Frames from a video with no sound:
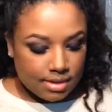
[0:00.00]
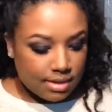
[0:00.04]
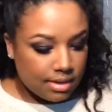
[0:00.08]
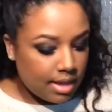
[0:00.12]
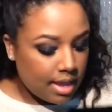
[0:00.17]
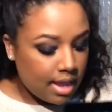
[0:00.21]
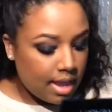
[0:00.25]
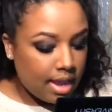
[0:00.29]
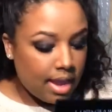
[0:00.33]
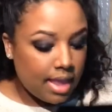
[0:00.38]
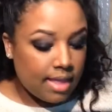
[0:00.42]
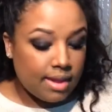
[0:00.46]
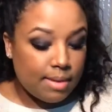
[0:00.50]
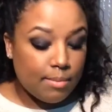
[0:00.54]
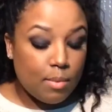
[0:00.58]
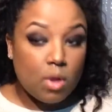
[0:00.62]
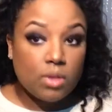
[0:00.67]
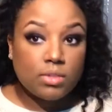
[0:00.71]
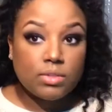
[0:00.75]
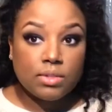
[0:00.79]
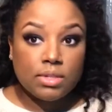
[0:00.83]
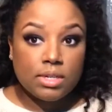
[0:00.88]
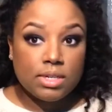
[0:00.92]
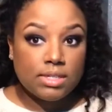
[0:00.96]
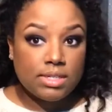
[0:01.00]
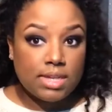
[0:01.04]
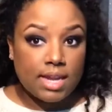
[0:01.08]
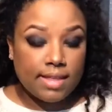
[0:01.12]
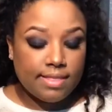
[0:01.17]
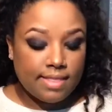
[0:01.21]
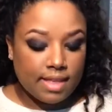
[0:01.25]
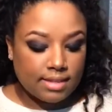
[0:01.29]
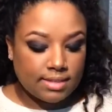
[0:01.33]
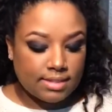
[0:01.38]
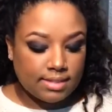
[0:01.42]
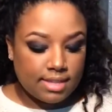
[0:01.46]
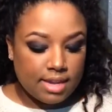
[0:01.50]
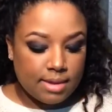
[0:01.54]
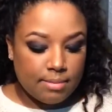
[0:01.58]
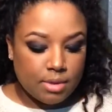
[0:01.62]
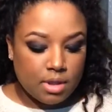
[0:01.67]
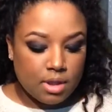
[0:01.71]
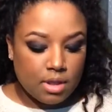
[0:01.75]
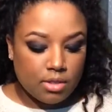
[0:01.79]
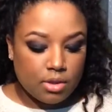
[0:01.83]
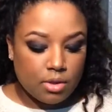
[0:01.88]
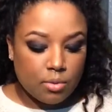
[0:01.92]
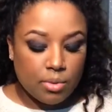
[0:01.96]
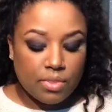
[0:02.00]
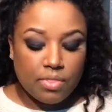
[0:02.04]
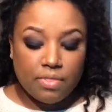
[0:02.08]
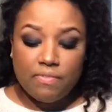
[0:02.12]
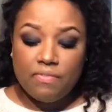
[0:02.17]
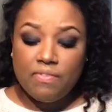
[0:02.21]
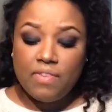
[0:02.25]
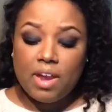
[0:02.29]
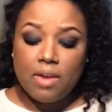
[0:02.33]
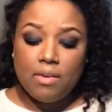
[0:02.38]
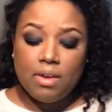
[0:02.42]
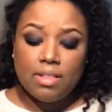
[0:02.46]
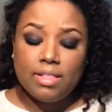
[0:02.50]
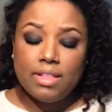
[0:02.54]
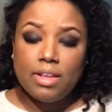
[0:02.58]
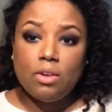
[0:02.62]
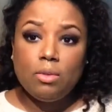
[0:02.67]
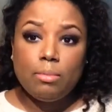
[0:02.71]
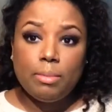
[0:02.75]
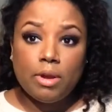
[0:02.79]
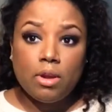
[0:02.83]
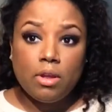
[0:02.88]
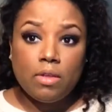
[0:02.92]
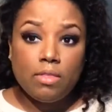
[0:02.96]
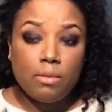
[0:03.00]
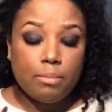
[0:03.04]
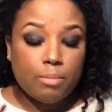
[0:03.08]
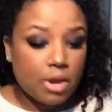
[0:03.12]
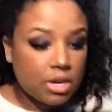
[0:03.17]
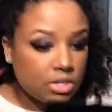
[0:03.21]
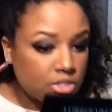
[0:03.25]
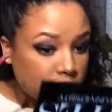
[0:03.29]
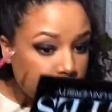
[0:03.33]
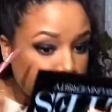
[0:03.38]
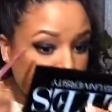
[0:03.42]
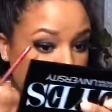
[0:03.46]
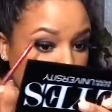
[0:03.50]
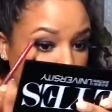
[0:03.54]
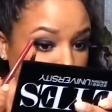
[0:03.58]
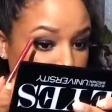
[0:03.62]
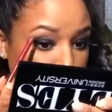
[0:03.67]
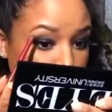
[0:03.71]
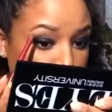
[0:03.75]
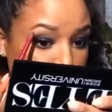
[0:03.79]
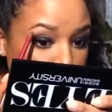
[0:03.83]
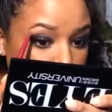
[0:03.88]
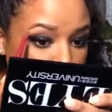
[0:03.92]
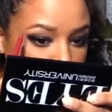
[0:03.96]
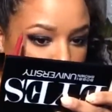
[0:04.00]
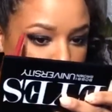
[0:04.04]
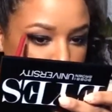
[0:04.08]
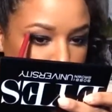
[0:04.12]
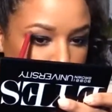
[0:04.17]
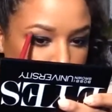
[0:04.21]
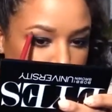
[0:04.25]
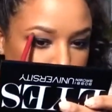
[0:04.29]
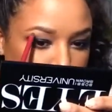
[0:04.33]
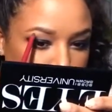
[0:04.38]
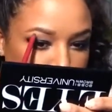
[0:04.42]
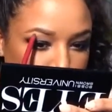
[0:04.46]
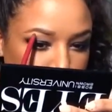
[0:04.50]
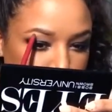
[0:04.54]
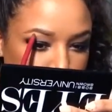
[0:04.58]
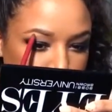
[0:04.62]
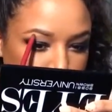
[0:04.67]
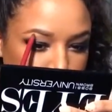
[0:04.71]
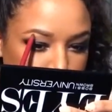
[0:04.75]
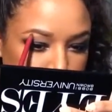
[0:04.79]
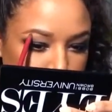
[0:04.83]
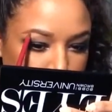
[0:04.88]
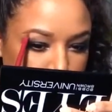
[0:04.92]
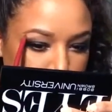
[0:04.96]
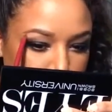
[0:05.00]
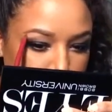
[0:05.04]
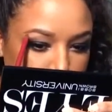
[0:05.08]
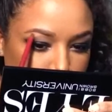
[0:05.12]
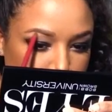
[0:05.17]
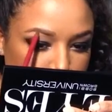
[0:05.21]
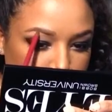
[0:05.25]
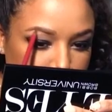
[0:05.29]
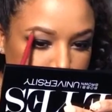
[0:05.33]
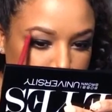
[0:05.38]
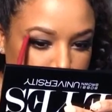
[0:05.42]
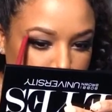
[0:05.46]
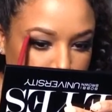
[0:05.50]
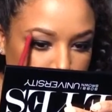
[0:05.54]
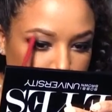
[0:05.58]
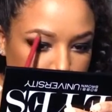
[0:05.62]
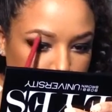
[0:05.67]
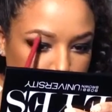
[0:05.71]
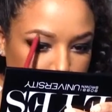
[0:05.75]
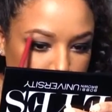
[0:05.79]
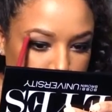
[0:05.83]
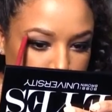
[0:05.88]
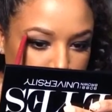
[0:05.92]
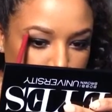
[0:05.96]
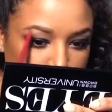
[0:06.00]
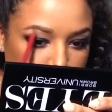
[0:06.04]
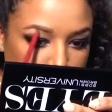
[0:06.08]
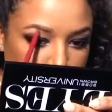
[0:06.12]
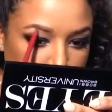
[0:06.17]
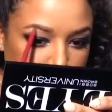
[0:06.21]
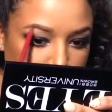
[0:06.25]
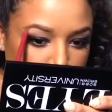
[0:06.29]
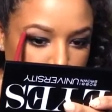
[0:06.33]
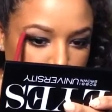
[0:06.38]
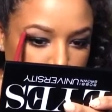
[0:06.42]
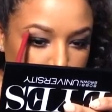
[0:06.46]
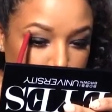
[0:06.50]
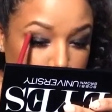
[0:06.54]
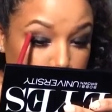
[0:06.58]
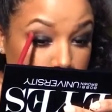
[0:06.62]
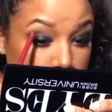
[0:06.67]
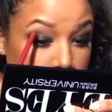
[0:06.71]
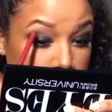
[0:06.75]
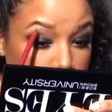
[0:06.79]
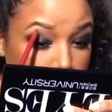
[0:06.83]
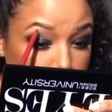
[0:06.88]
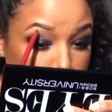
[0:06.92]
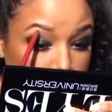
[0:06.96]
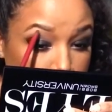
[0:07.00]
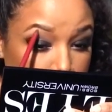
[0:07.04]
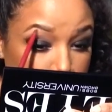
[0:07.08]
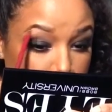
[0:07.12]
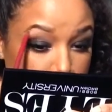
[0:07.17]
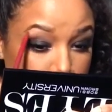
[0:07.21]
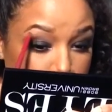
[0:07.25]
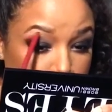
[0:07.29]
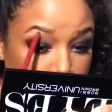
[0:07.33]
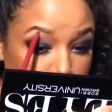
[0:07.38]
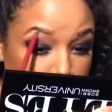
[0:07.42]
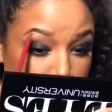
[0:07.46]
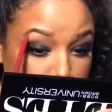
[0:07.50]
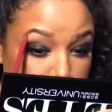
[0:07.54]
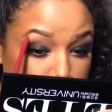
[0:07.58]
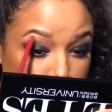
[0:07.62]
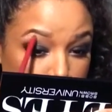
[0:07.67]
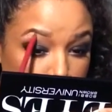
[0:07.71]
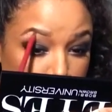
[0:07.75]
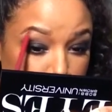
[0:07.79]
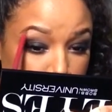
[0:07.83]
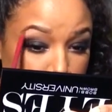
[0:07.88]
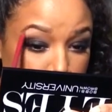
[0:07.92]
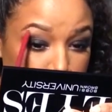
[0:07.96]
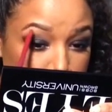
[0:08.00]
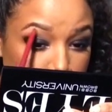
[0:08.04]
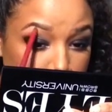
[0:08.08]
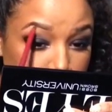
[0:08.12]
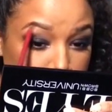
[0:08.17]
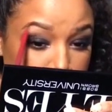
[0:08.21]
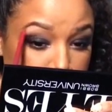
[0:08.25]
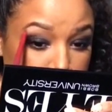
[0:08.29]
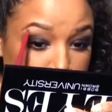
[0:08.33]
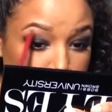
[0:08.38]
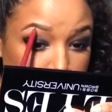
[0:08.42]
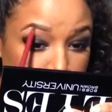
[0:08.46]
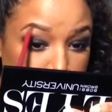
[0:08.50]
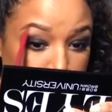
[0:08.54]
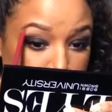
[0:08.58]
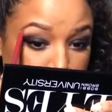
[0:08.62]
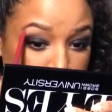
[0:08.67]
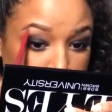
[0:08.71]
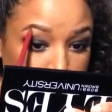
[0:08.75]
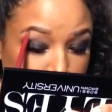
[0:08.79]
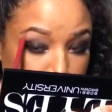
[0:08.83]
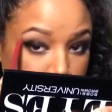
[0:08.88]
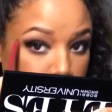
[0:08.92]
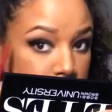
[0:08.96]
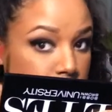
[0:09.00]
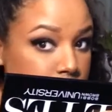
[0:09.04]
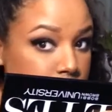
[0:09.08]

Okay, and I'm also gonna take that same color with very little bit on the brush, and I'm just gonna go right underneath my brow bone, or my eyebrow, on my brow bone.